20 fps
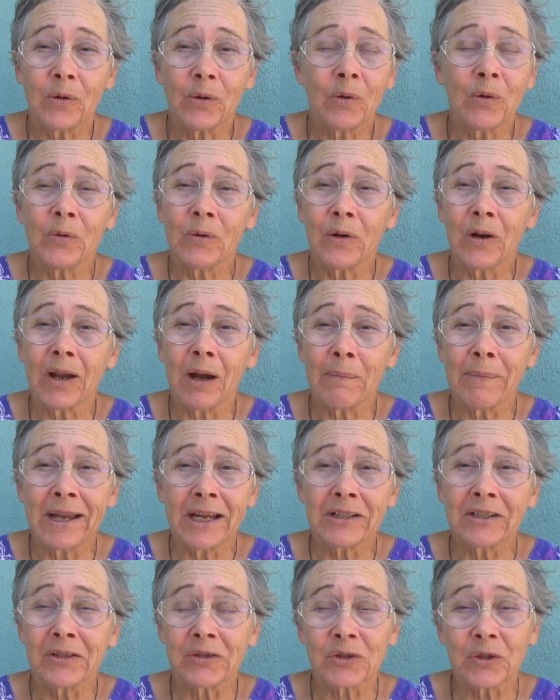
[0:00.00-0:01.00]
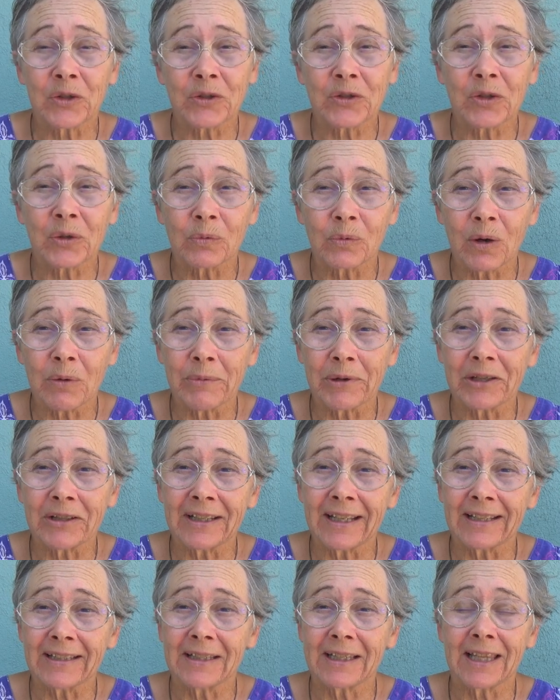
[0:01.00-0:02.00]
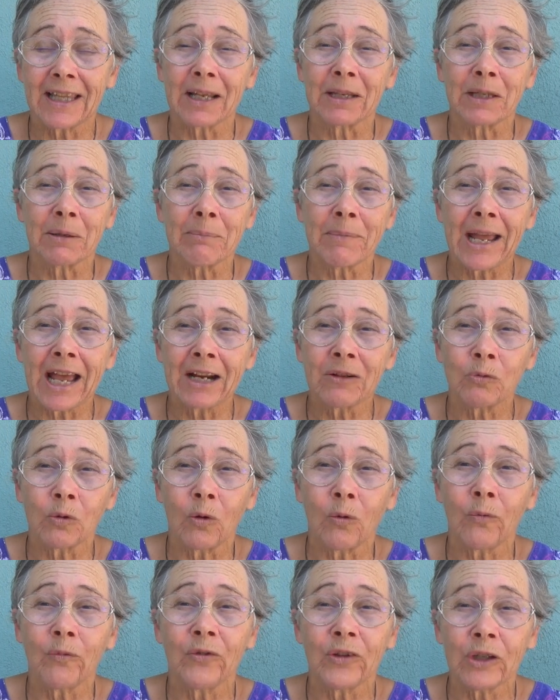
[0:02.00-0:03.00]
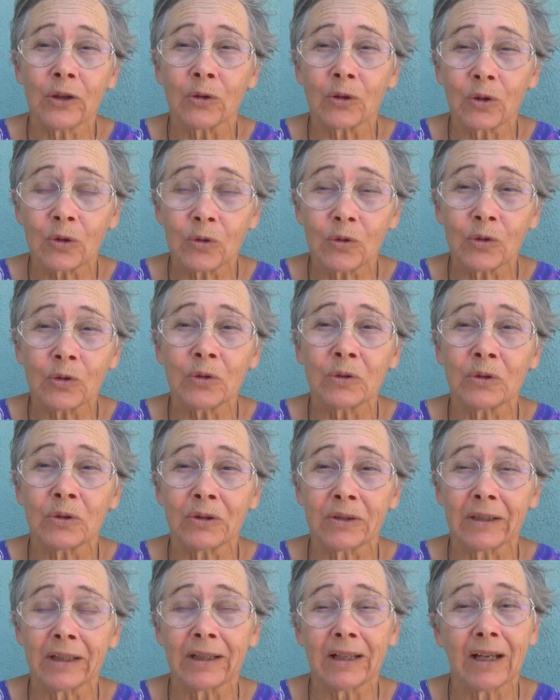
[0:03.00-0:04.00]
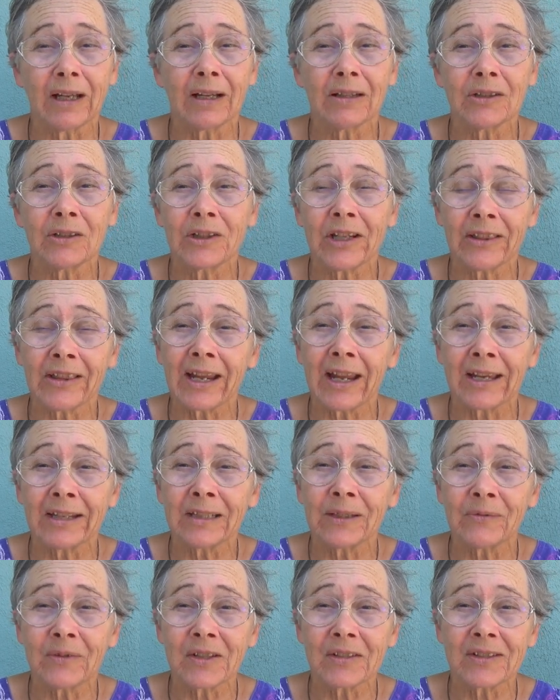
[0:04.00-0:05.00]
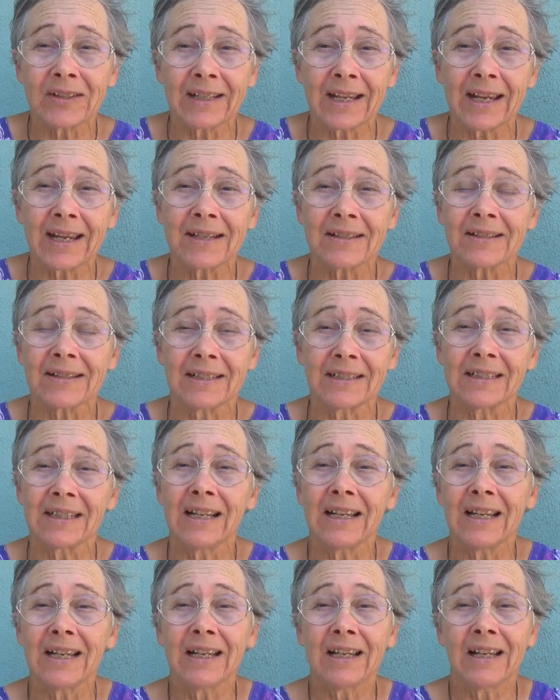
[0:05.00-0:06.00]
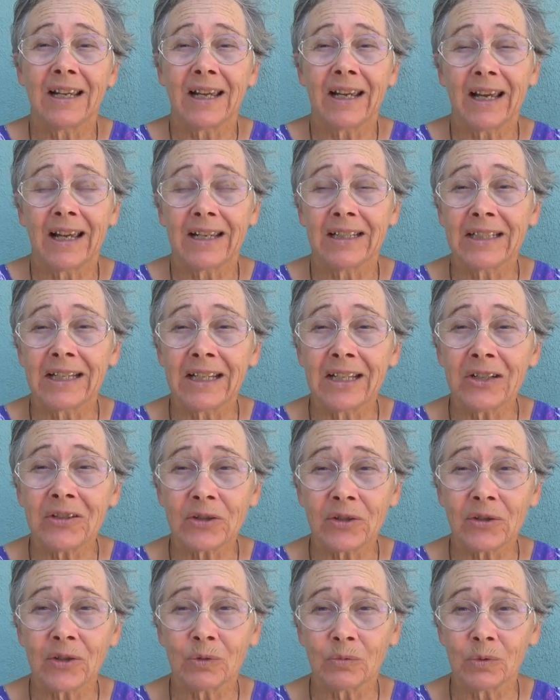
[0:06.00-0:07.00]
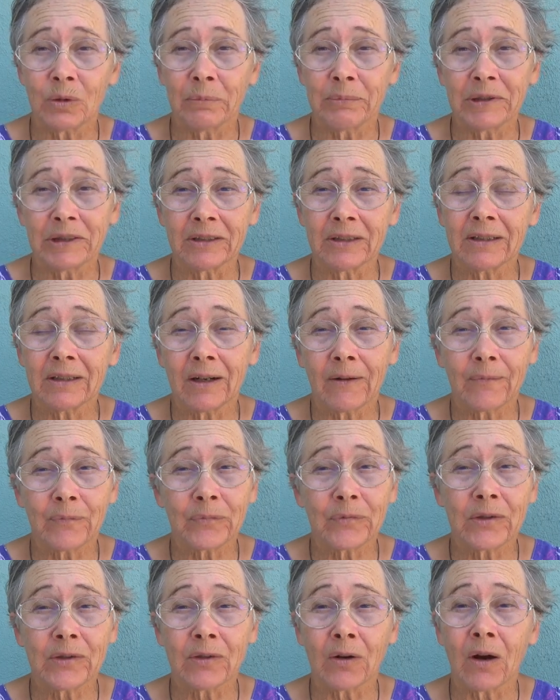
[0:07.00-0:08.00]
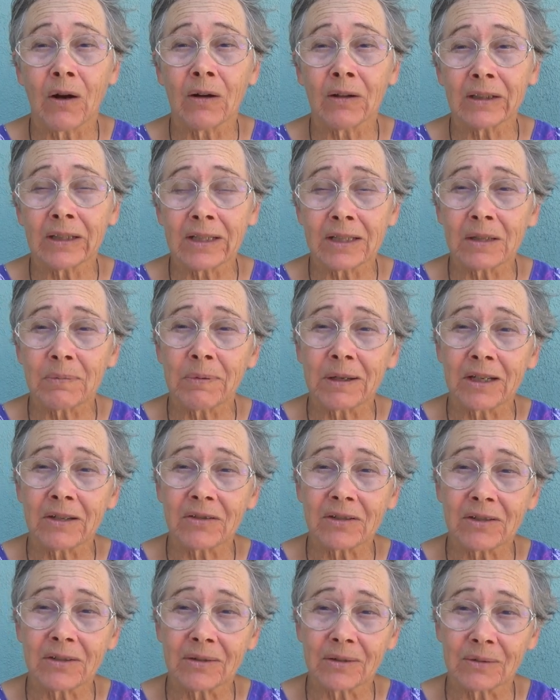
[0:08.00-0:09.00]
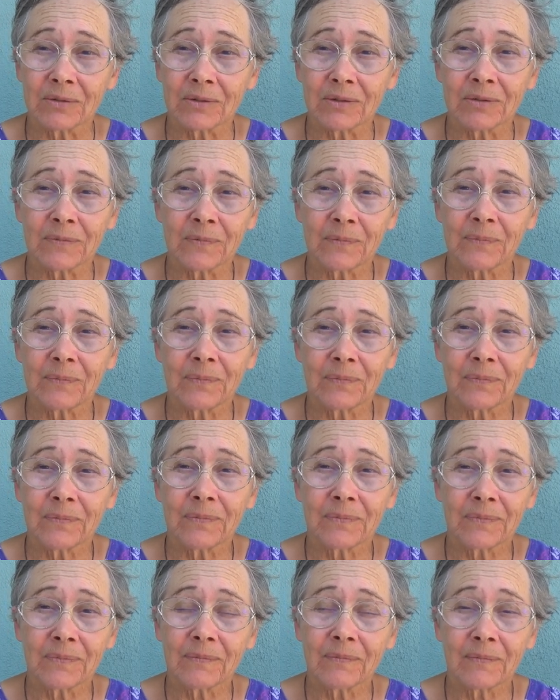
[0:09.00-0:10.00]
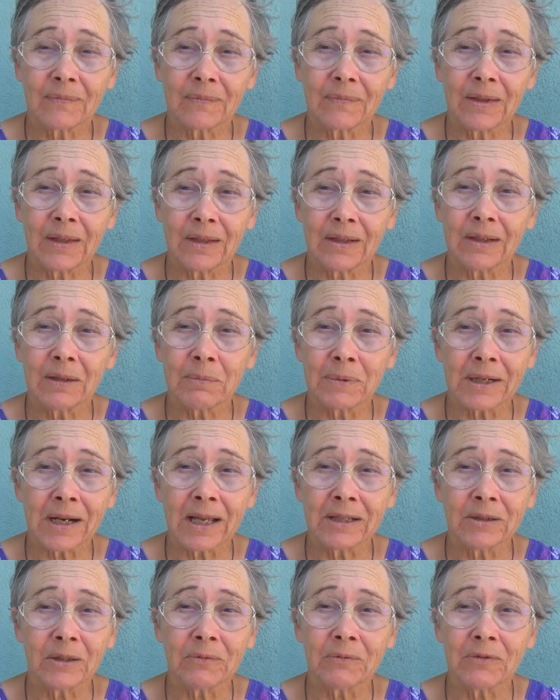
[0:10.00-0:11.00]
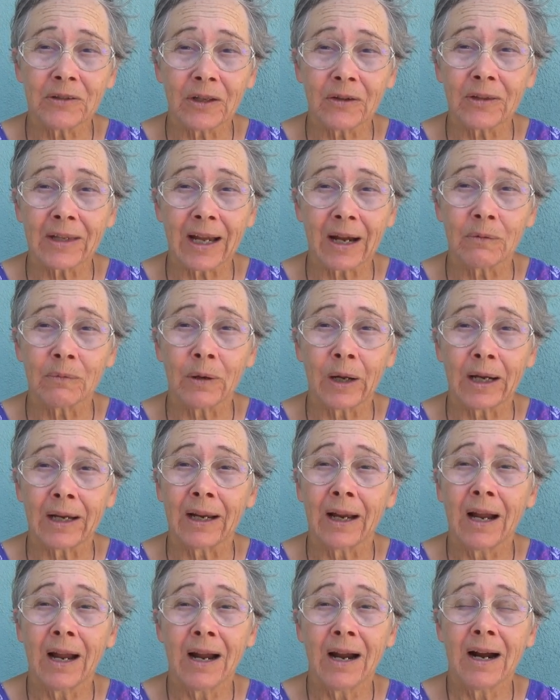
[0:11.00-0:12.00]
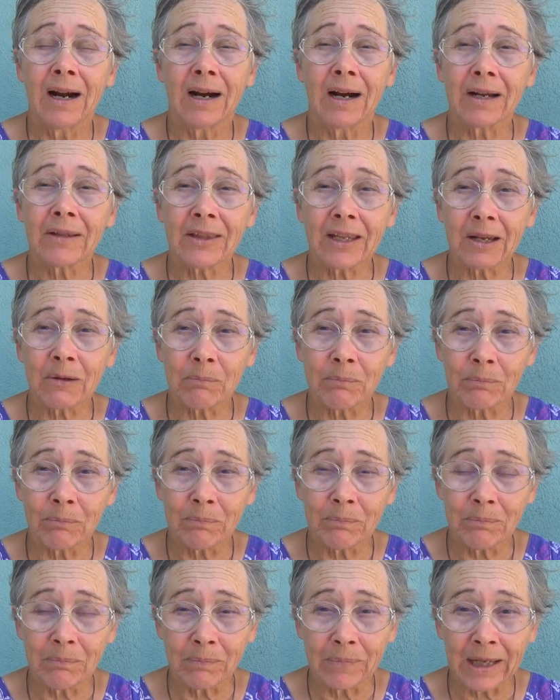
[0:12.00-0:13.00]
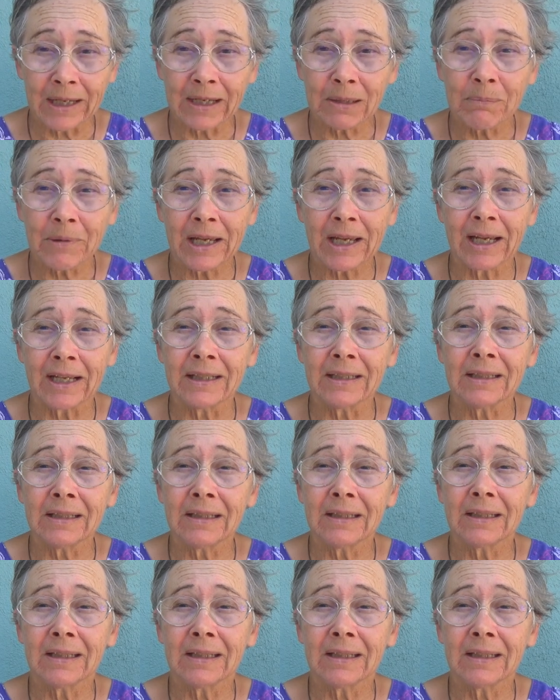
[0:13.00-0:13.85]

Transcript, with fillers: who, a man deserts a woman, that, that the man will feel cruel to the end of his days and, and injure the woman to all he speaks to. You know, but I don't feel that way. I think many men